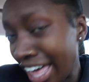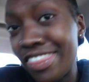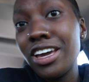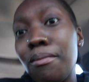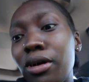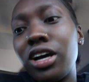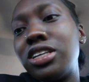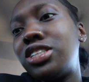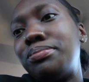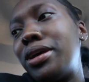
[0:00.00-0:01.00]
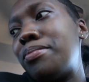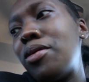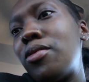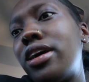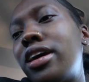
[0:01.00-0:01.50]
I think I'm gonna just make
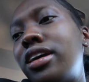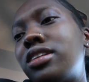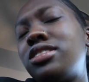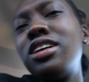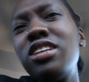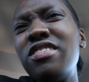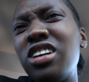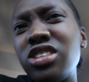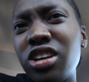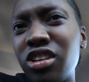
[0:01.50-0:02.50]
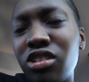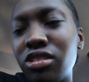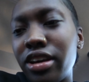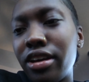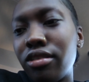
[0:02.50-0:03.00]
my way. Should I give y'all Target
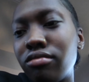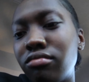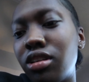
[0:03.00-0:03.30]
haul now?